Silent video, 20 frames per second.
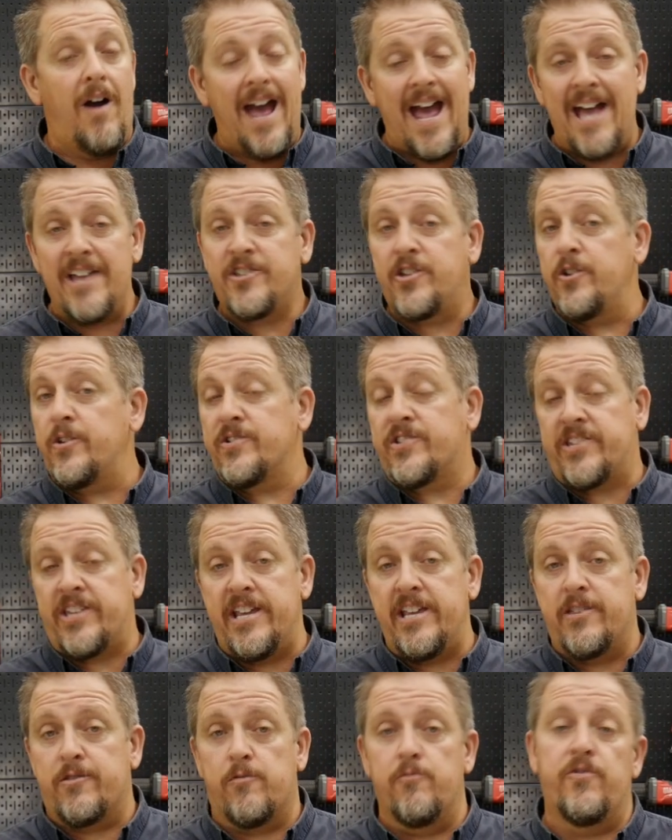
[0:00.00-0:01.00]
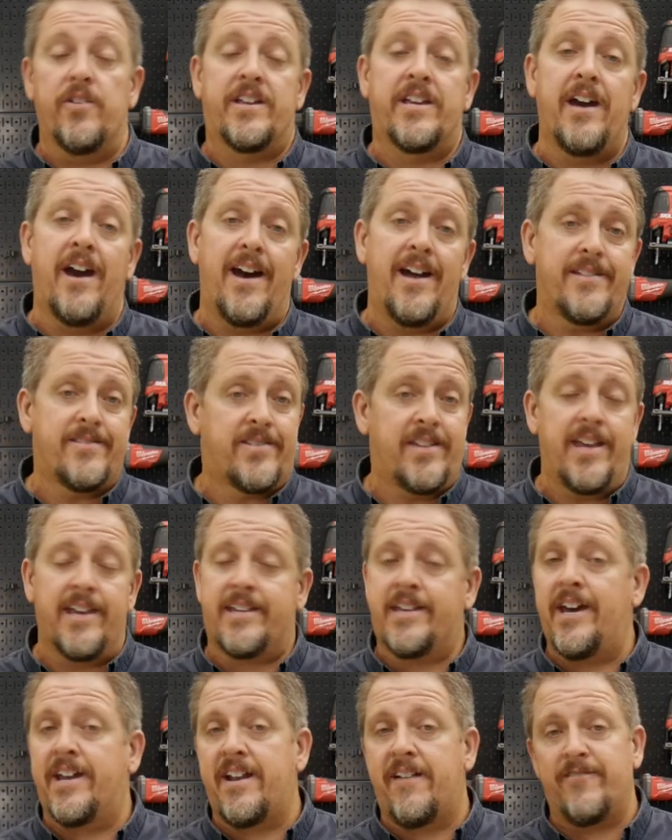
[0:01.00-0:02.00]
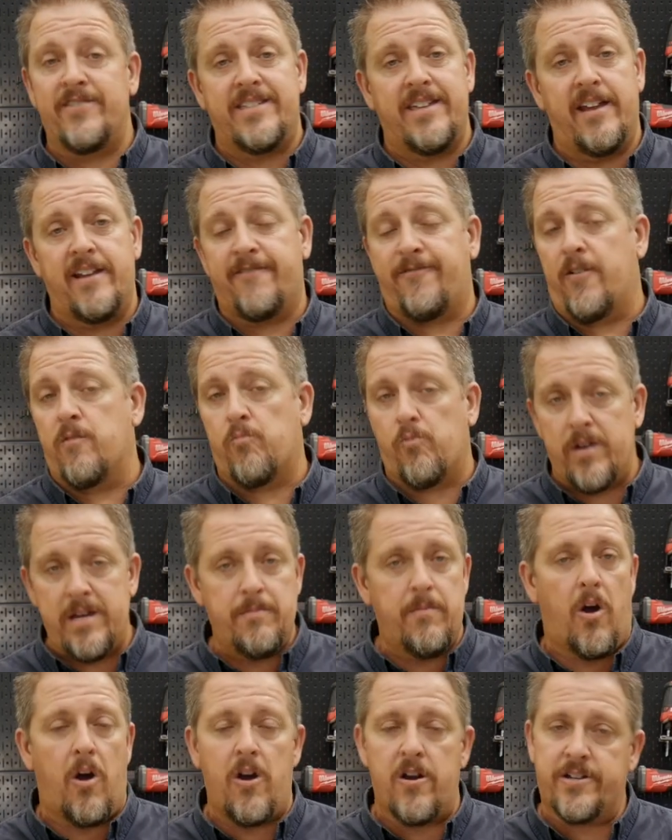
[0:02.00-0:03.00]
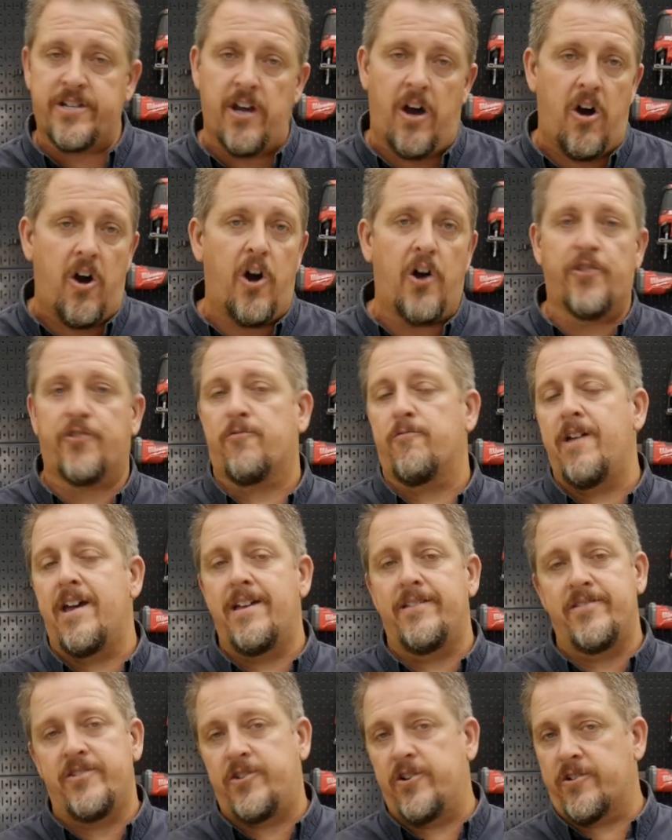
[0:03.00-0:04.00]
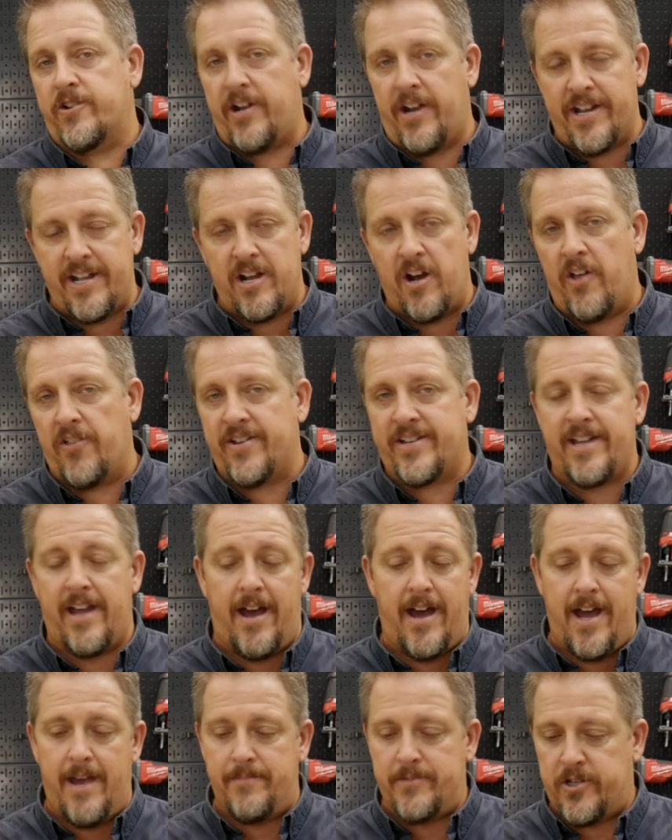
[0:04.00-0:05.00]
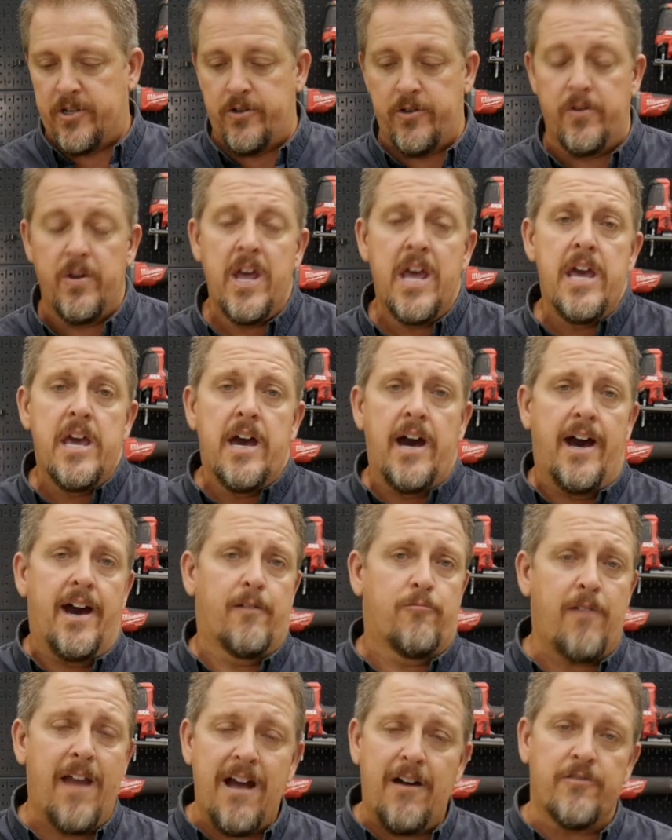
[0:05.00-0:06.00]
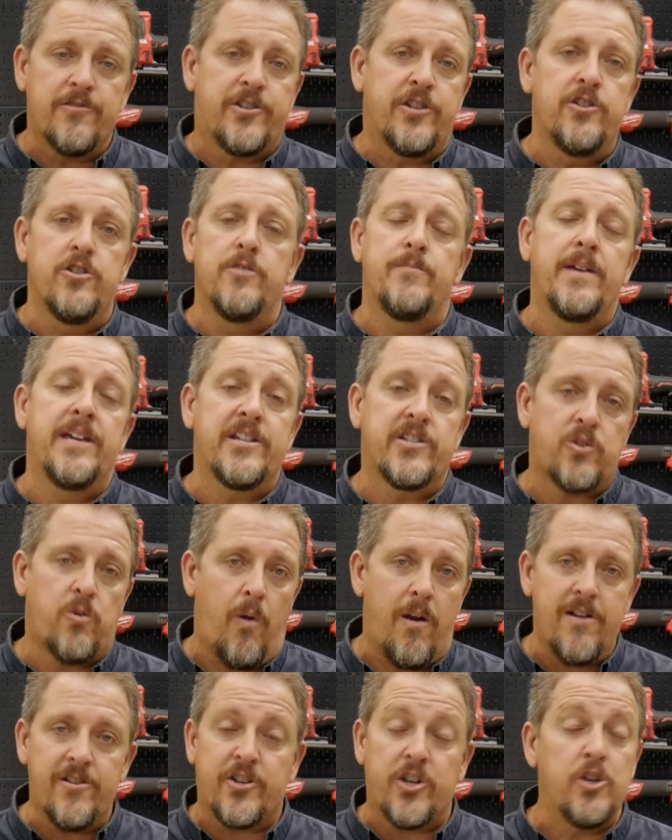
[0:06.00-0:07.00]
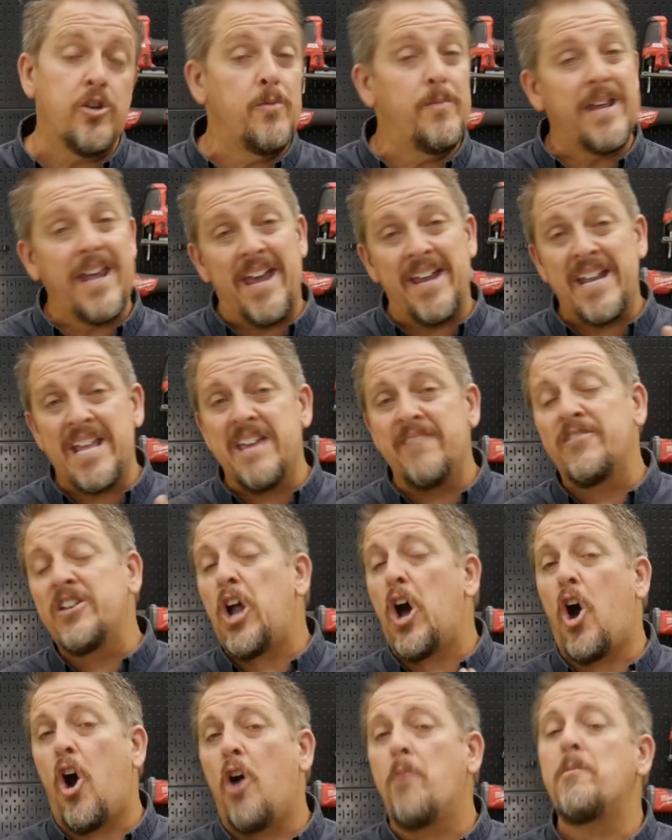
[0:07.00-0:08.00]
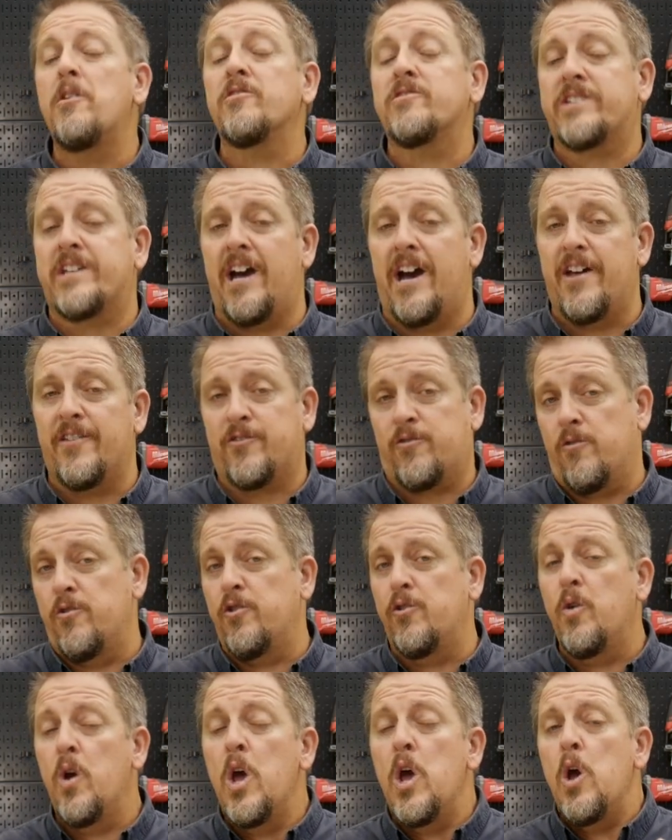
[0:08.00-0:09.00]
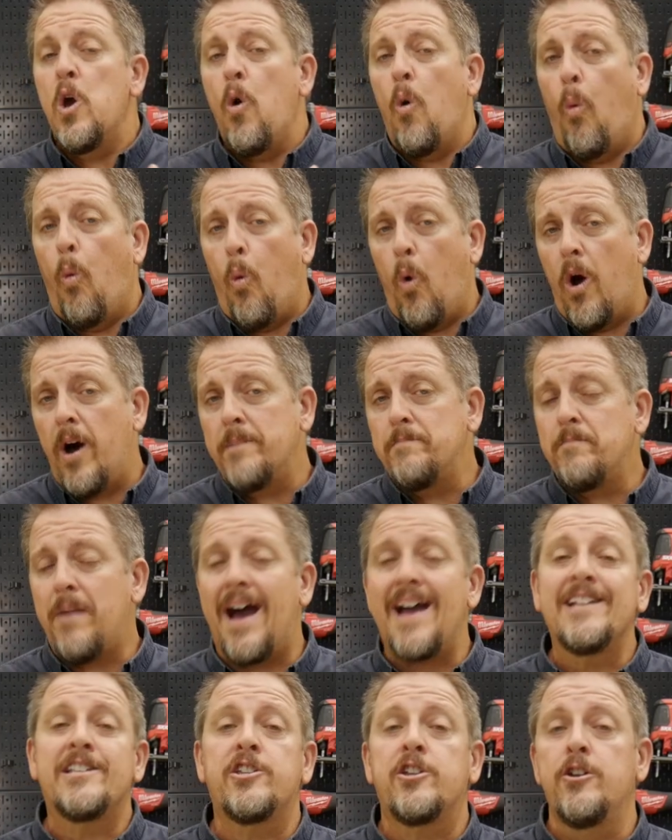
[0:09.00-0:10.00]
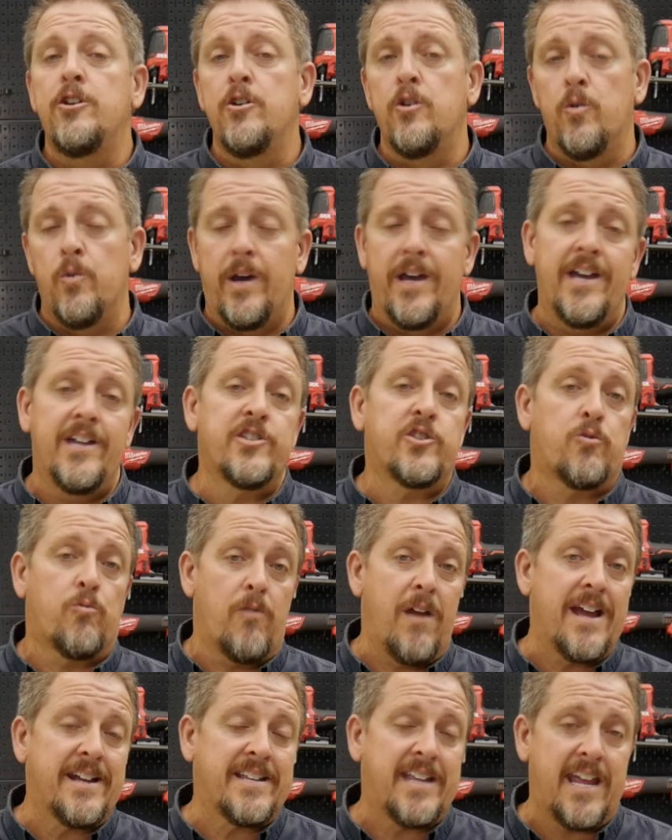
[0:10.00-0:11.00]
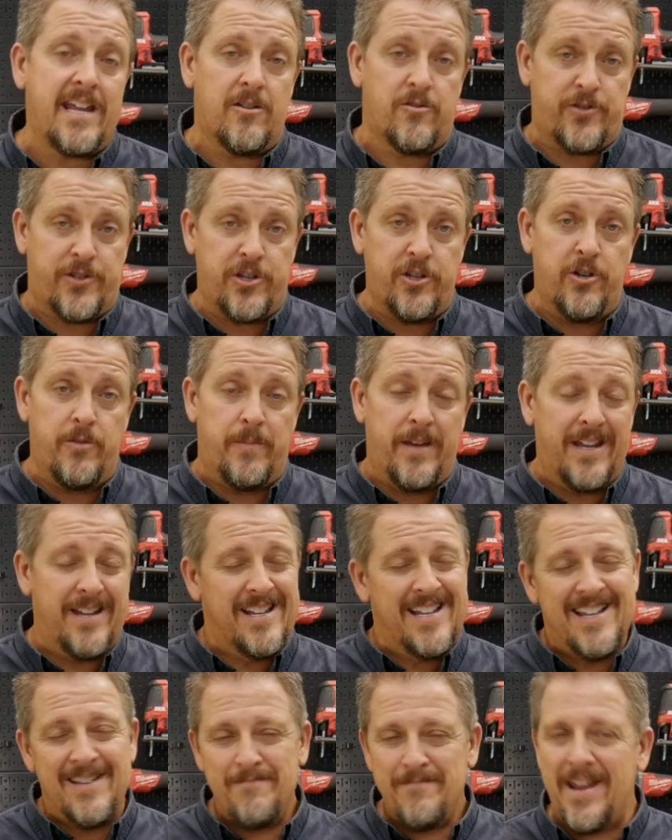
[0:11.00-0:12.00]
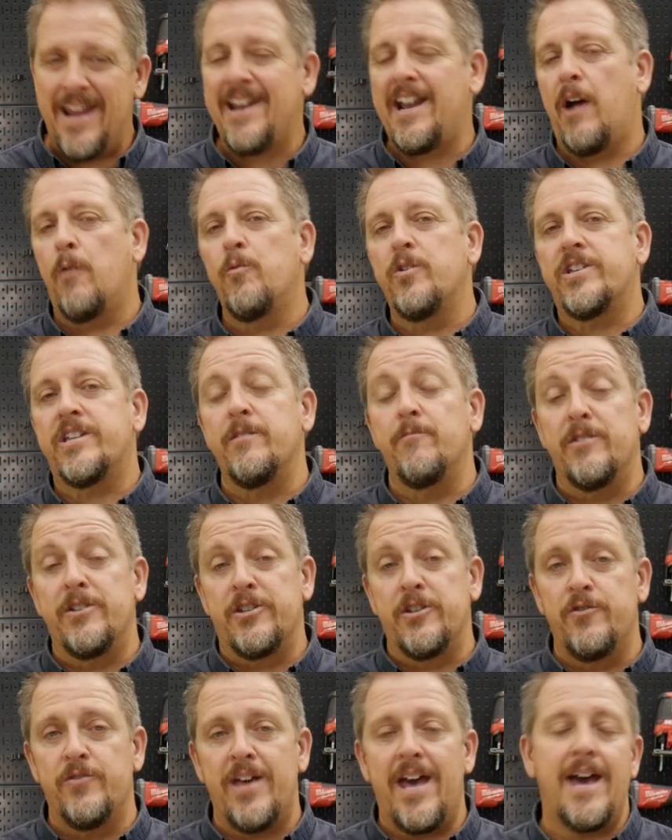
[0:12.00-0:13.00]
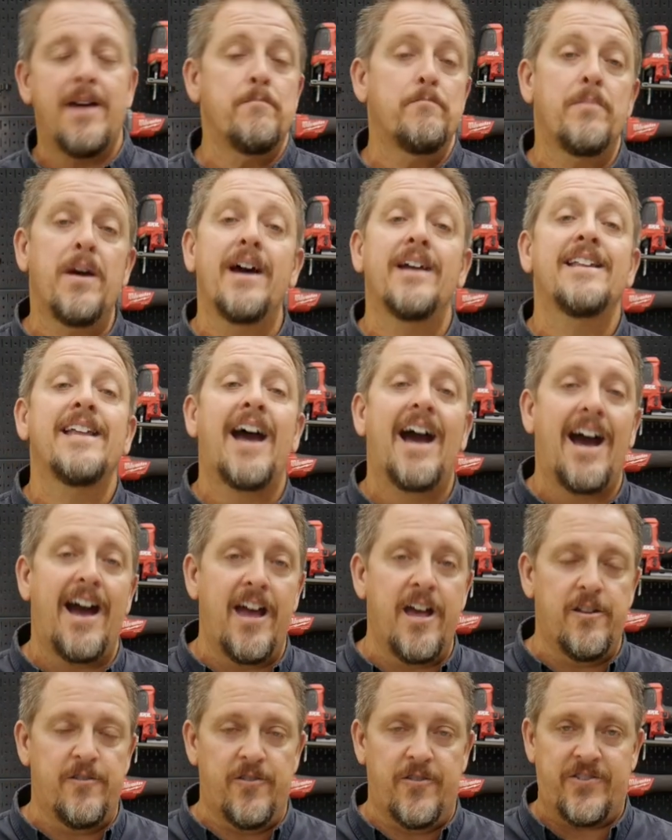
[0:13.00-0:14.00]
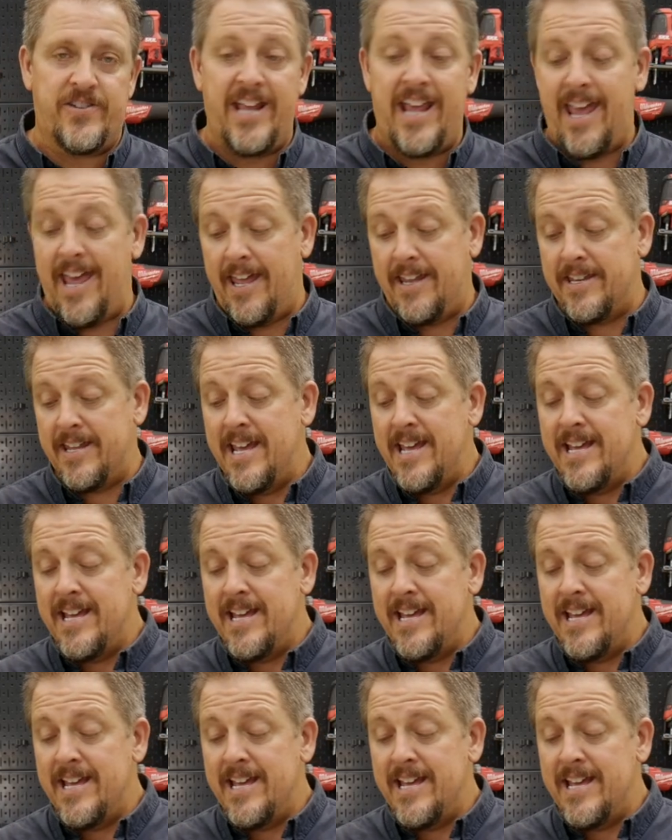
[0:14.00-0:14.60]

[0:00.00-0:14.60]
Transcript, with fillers: As you could see through the cuts, it cut everything from rebar to all thread that you're cutting all the time to uh, round tubing, square tubing, and even almost cut through one by two inch rectangle tubing. Man, I wish it would do that, but I understand.